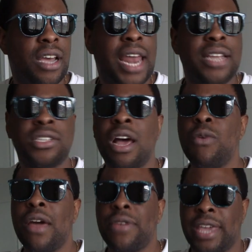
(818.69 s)
And it's
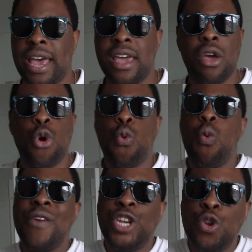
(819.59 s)
like, well, okay,
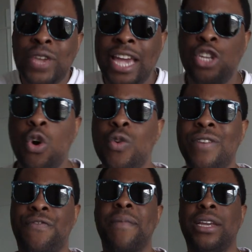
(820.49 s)
where are you getting your
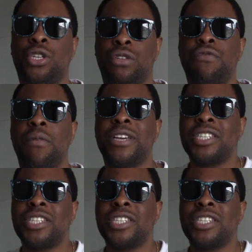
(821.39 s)
information from?